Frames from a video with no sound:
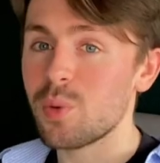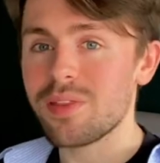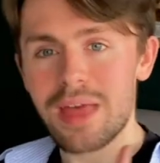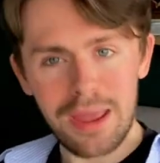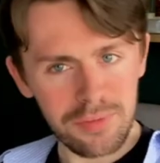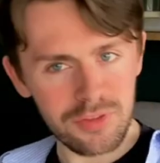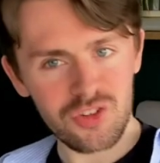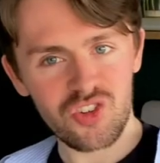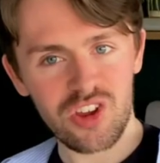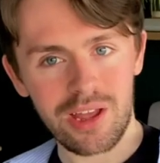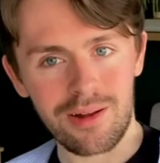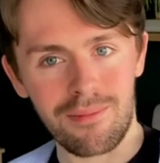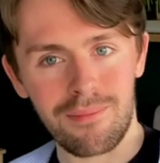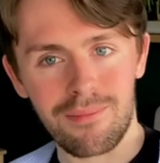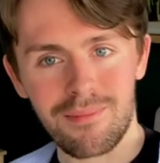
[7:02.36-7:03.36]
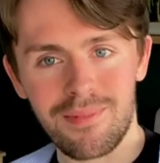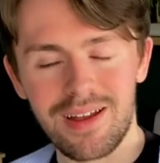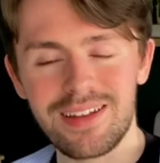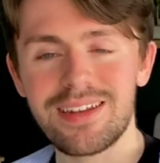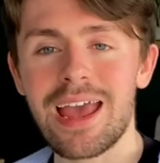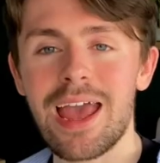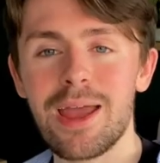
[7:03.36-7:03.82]
without the chill.
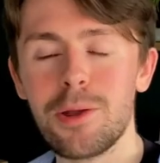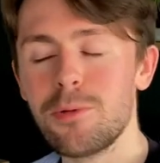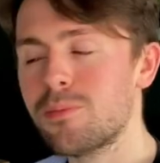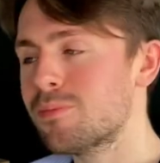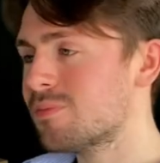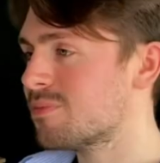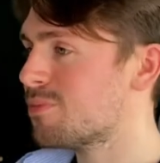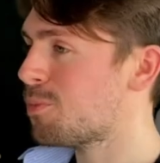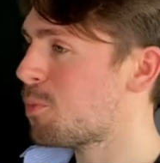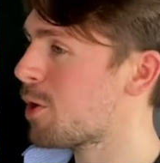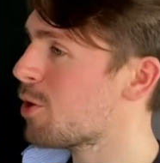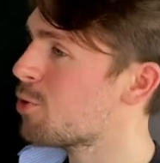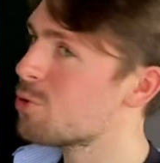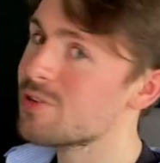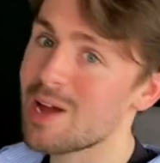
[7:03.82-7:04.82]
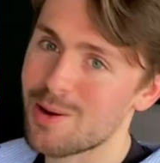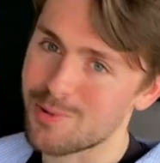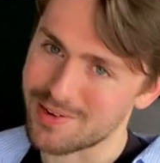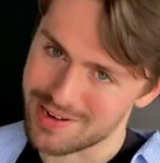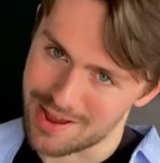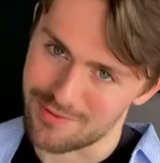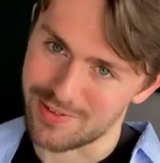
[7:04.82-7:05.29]
Now, we all know what
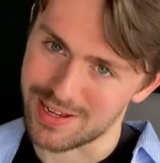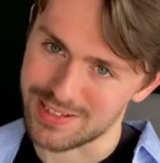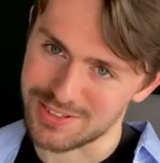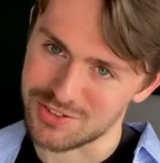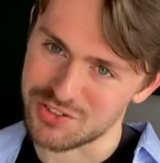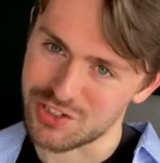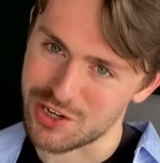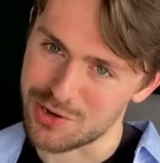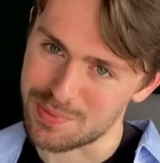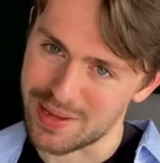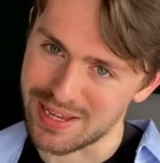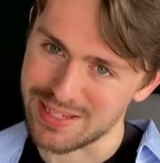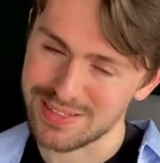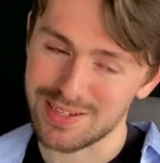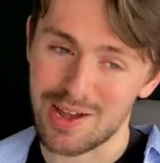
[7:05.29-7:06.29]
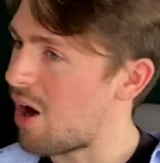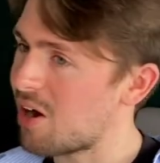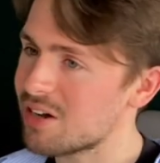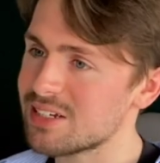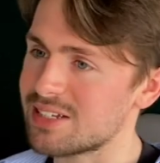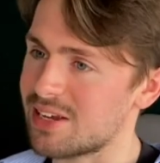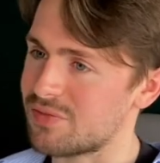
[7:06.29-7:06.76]
Netflix and chill means.
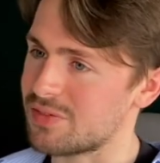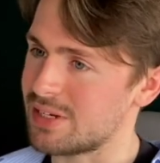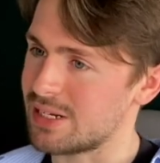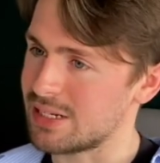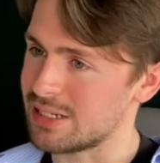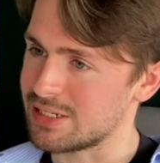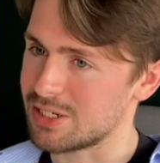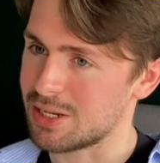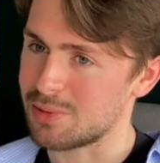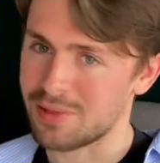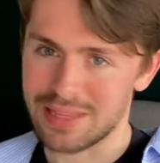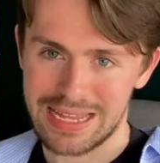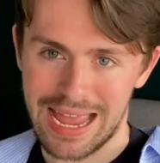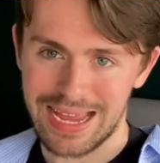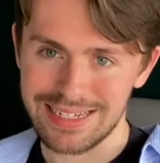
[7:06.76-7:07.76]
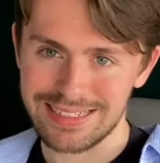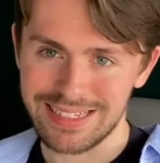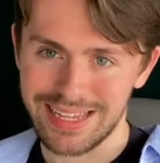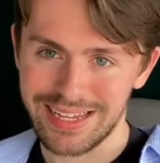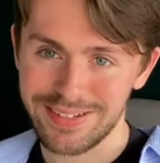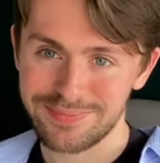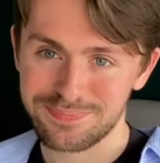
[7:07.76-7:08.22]
I definitely do on the gay
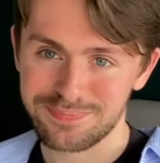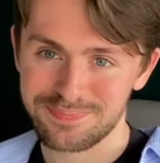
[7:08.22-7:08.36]
scene